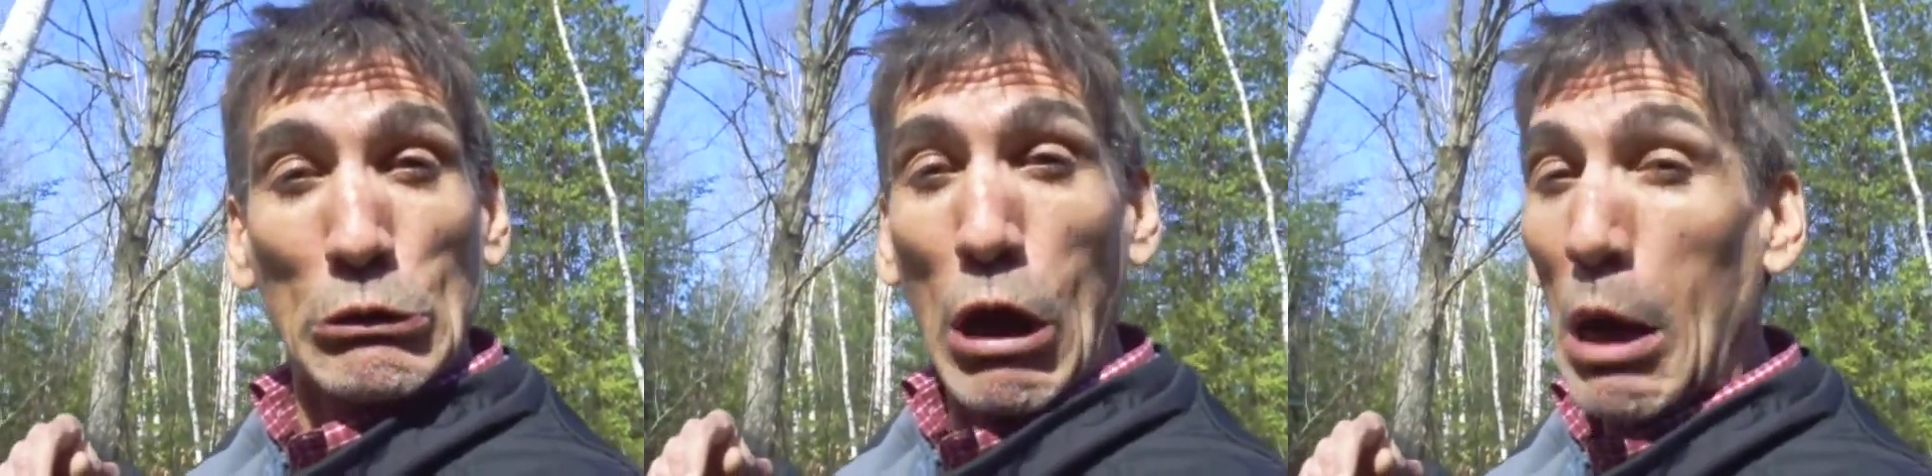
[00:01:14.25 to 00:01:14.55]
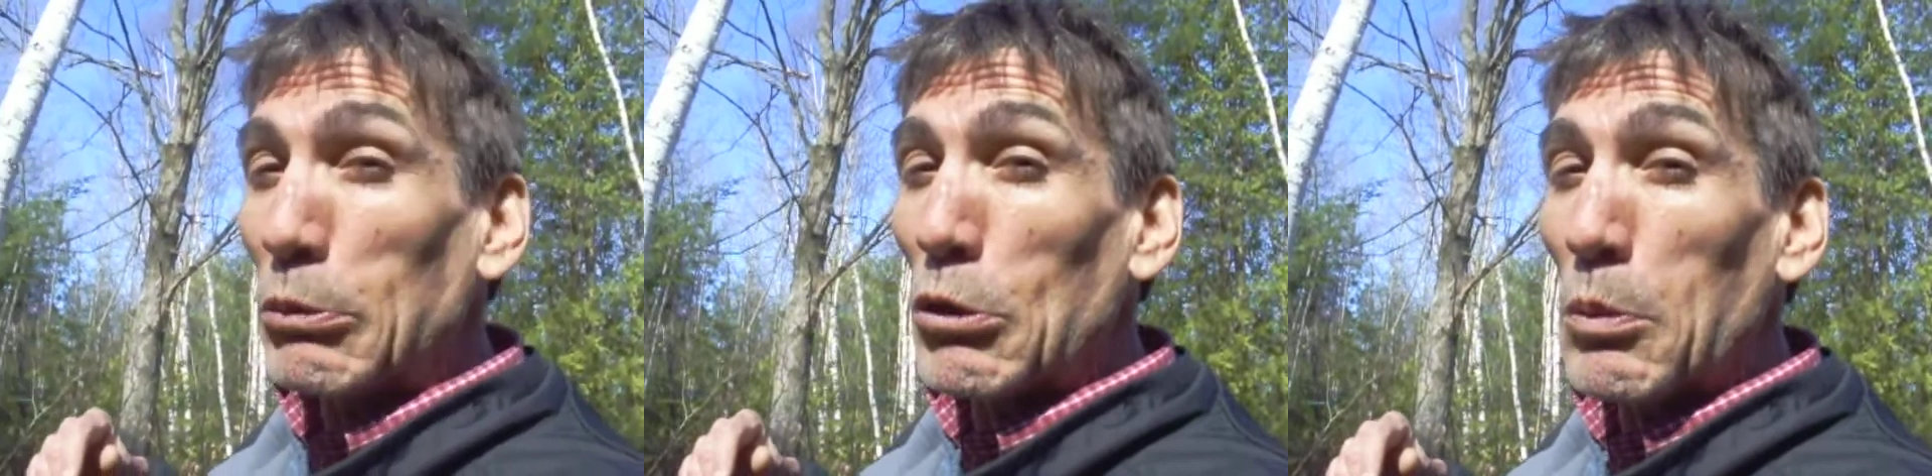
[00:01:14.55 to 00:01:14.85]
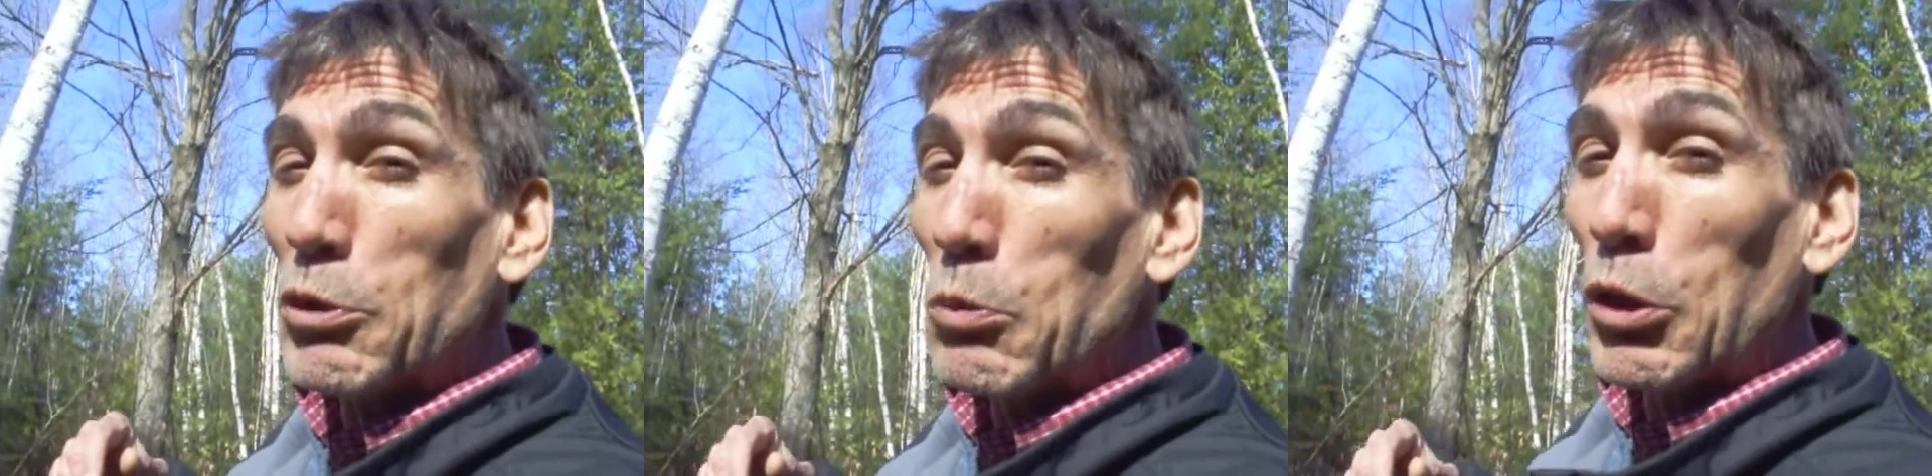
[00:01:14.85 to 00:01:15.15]
I'm
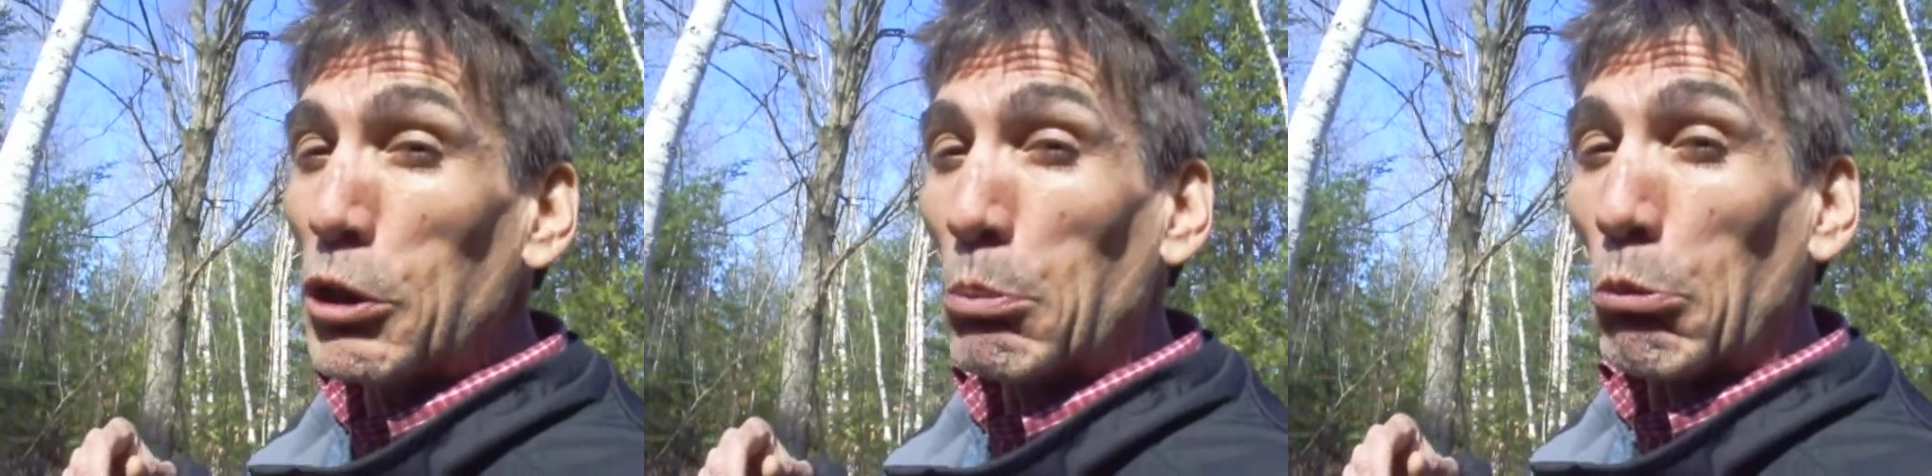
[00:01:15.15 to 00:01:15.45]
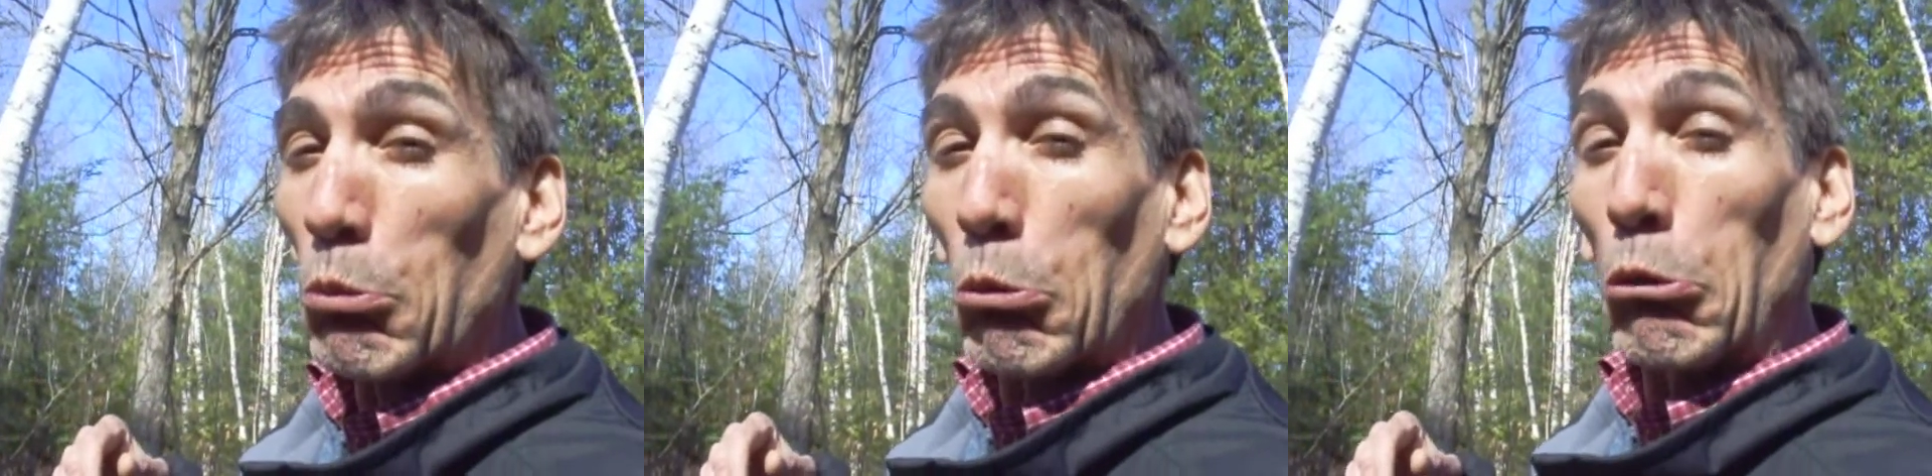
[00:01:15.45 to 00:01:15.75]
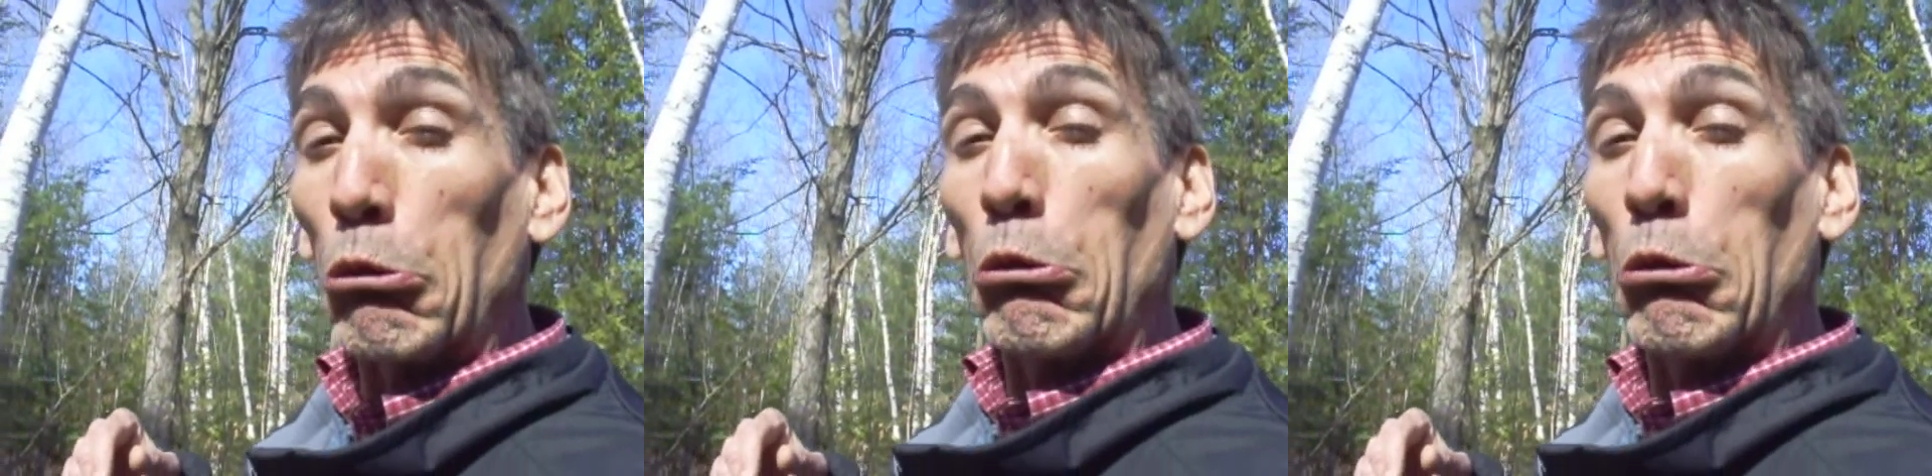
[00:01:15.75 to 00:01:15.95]
Thomson Williams,